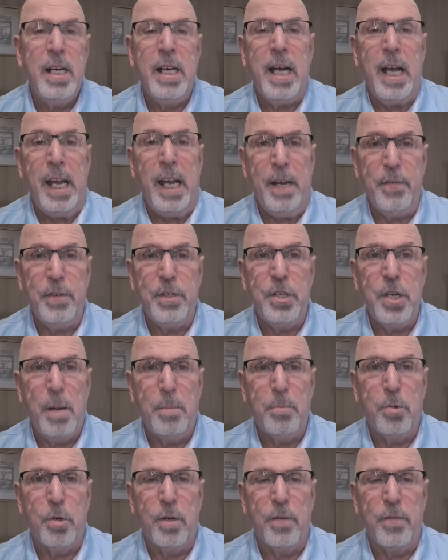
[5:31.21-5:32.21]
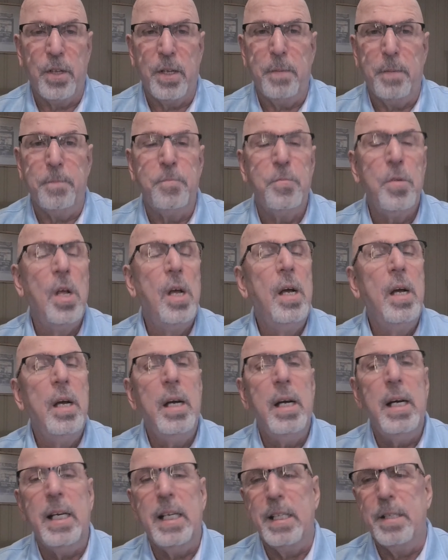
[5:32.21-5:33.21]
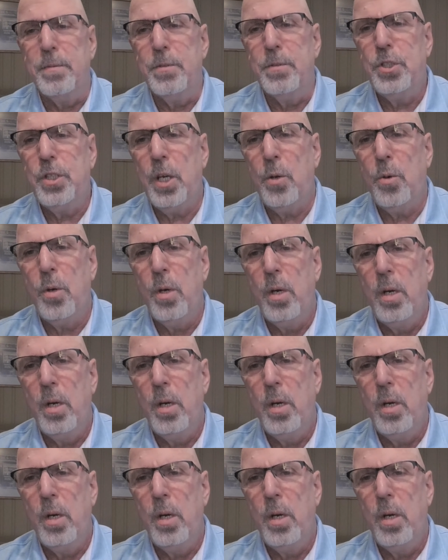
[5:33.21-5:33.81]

I have a number of them. Uh, so,